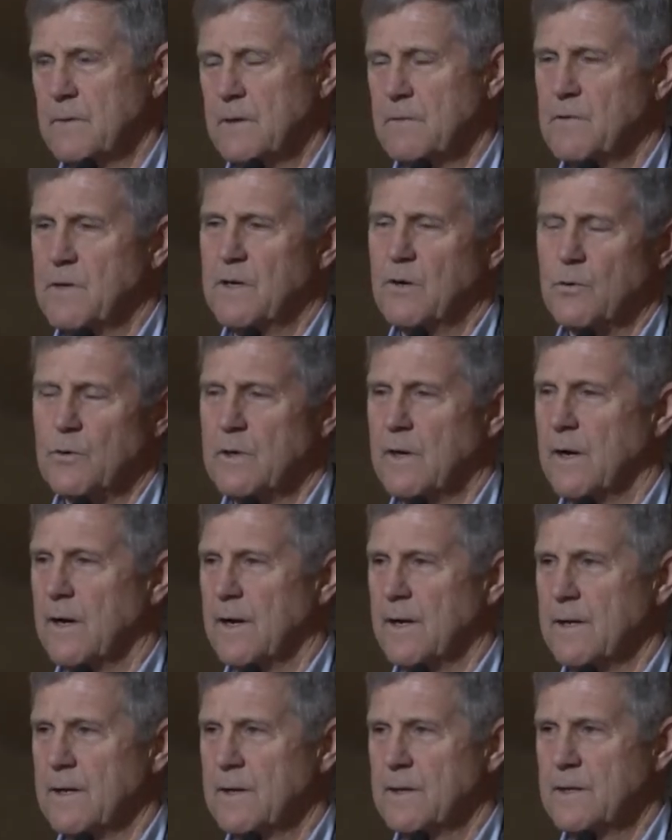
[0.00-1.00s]
If you don't
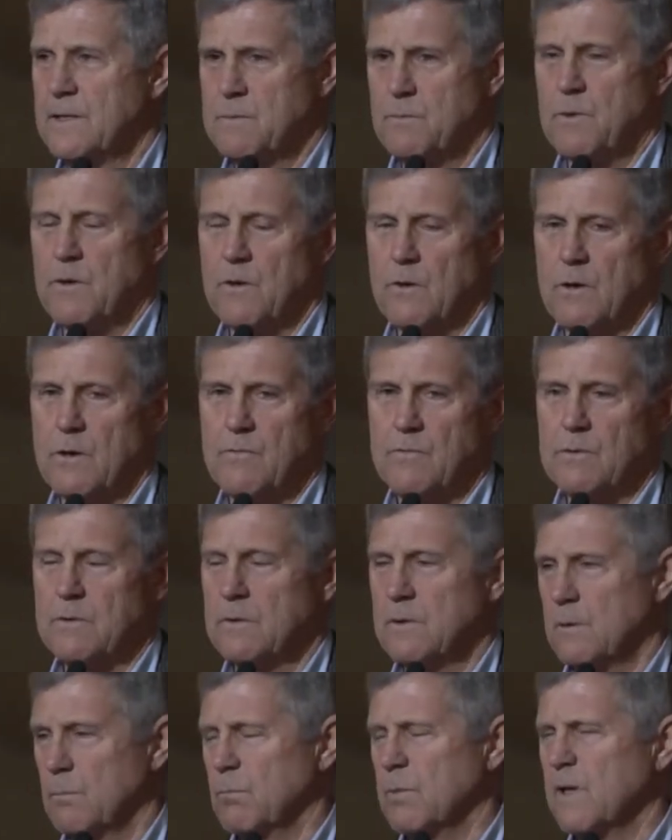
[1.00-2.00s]
die, it's pretty awful.
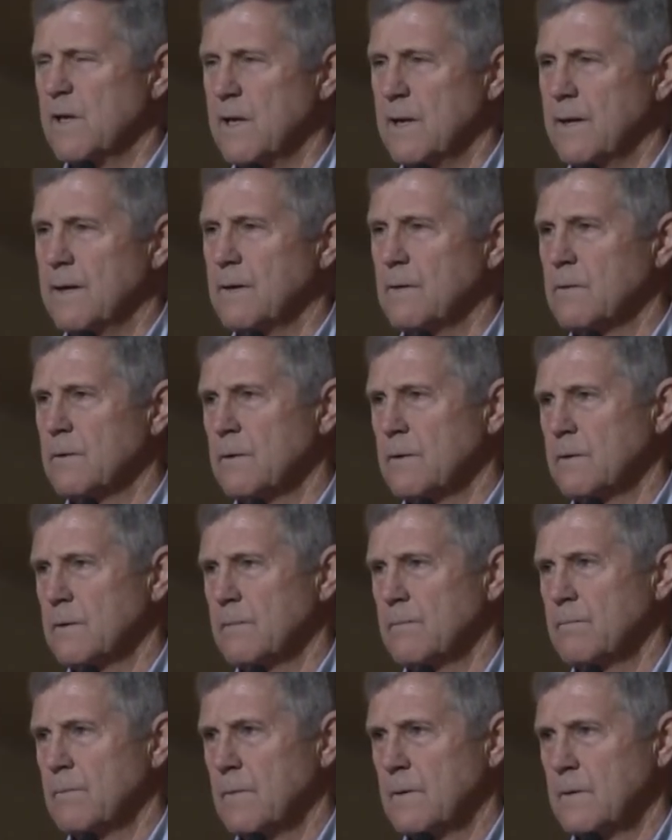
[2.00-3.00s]
You bleed out.
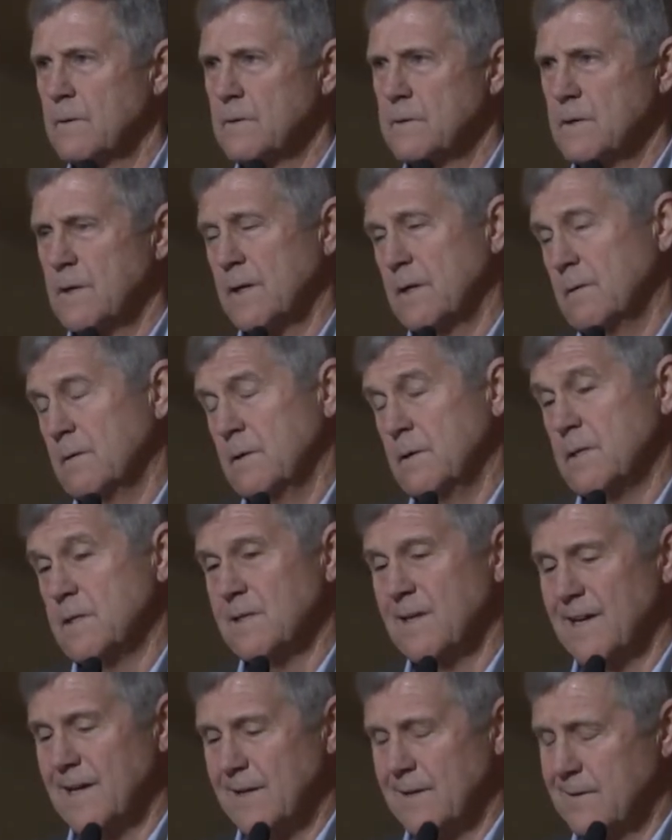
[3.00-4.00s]
It's like,
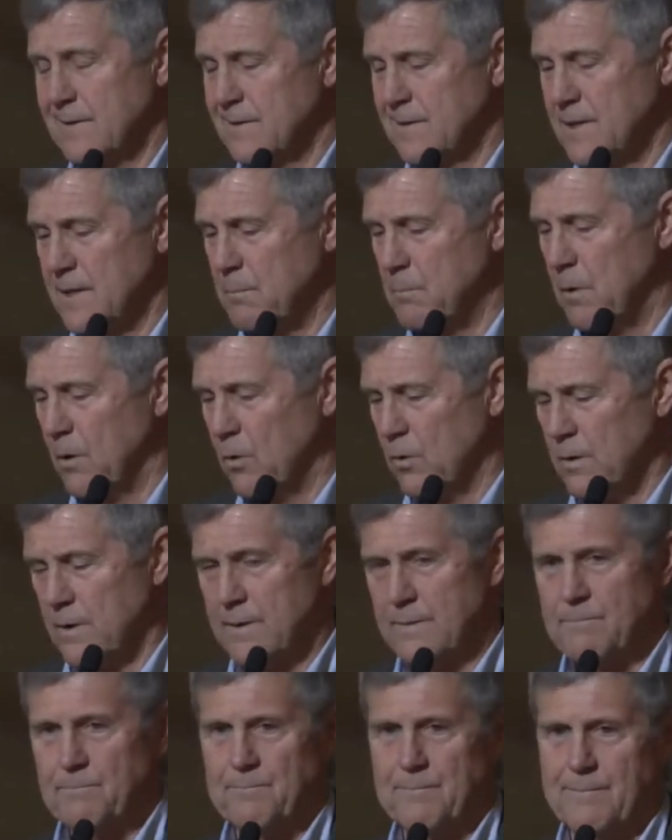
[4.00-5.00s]
it's like uh,
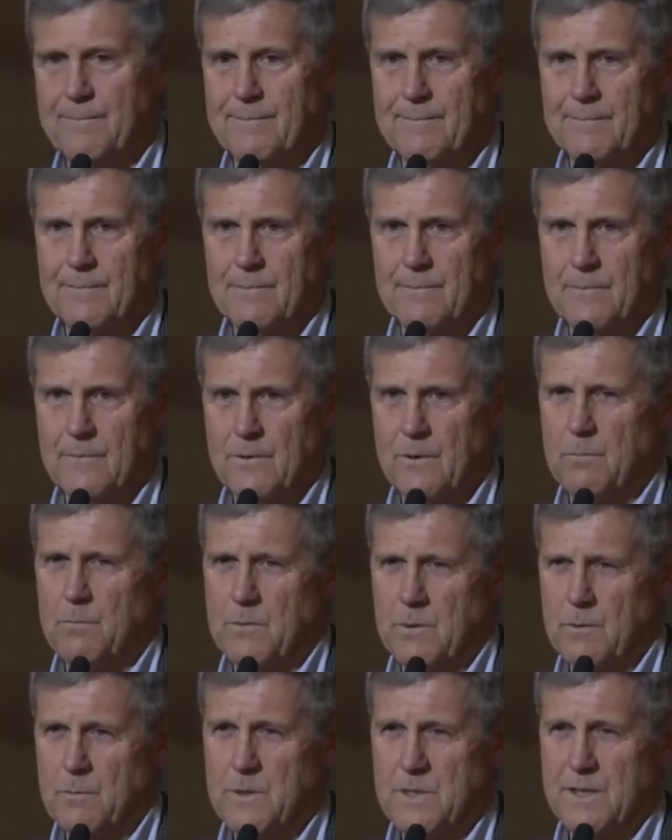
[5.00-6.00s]
Ebola,
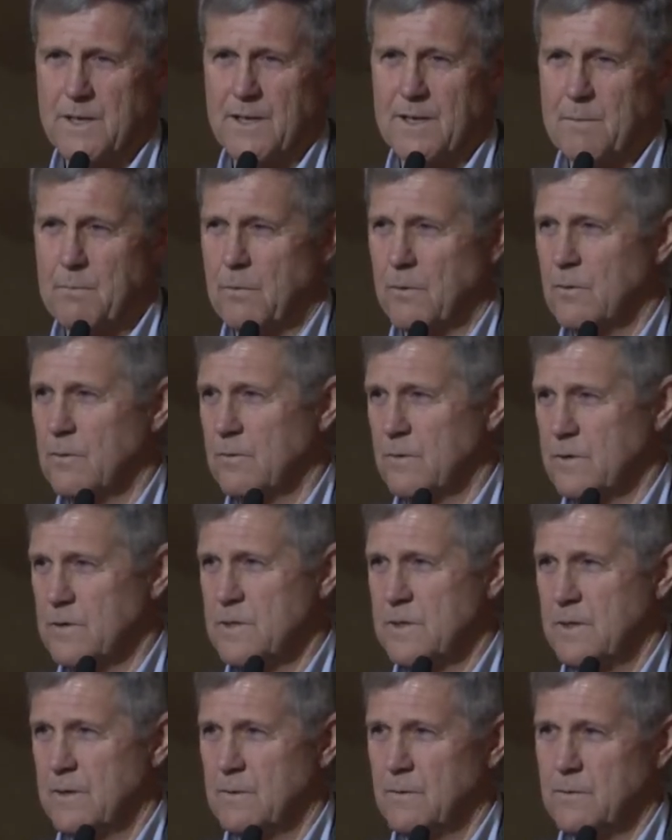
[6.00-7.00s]
almost like Ebola on
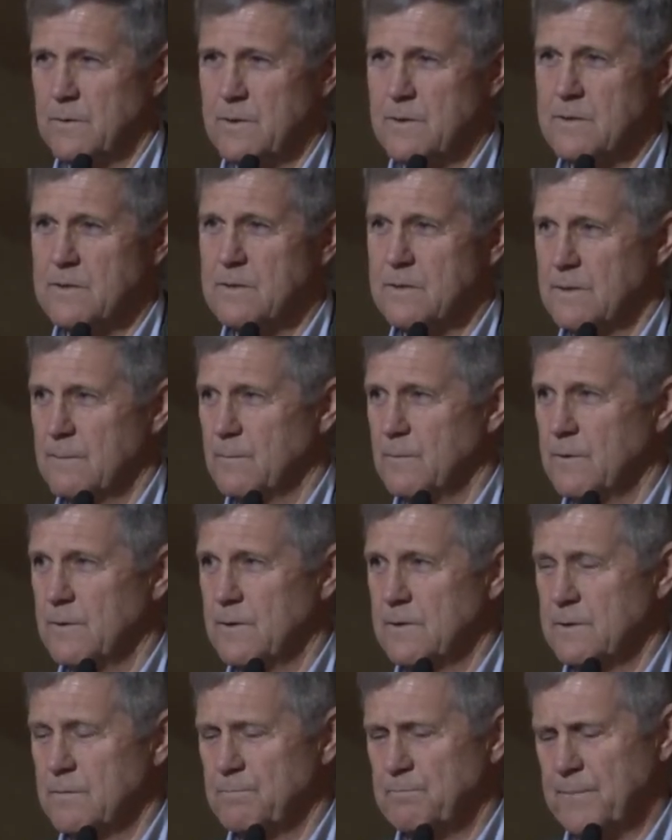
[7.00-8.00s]
steroids in some
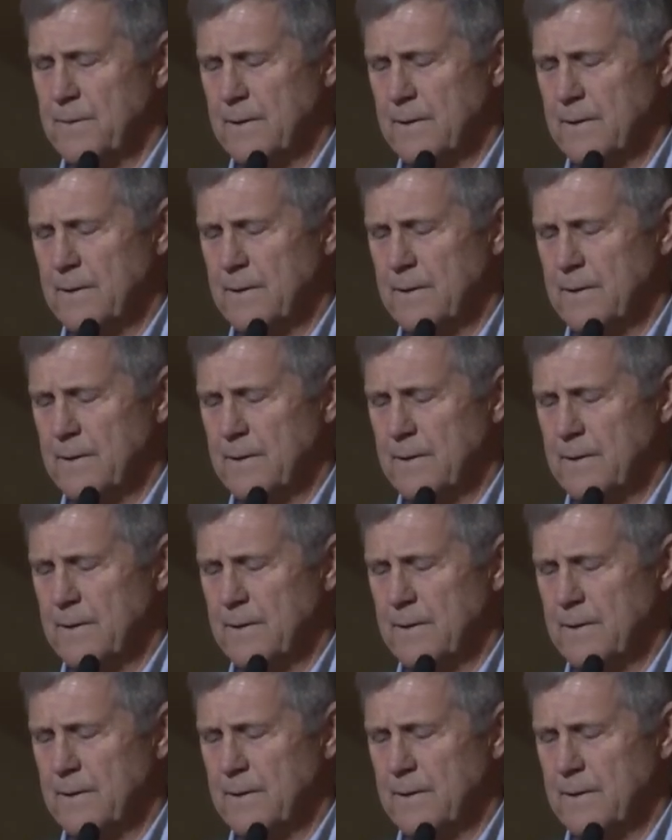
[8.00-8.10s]
ways.